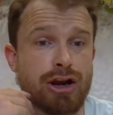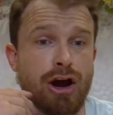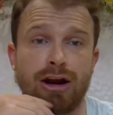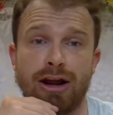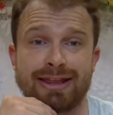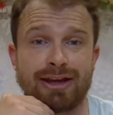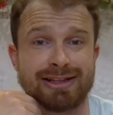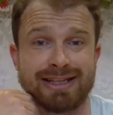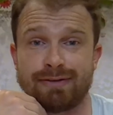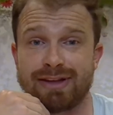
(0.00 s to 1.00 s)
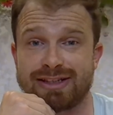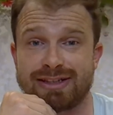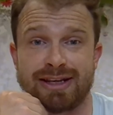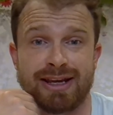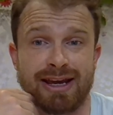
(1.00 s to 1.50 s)
No, I like the idea of
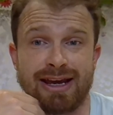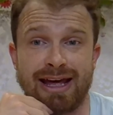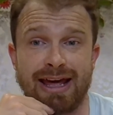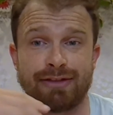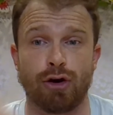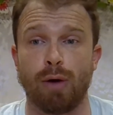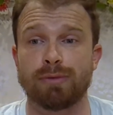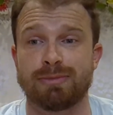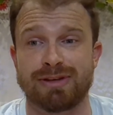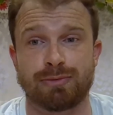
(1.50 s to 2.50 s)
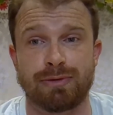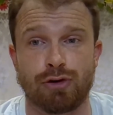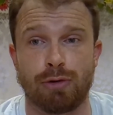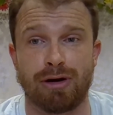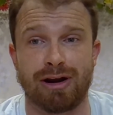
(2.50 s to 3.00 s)
this and the optimism we've
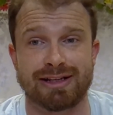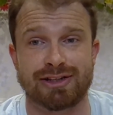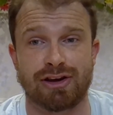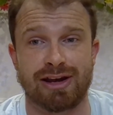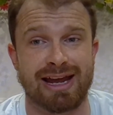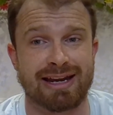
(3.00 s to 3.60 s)
got behind this guy.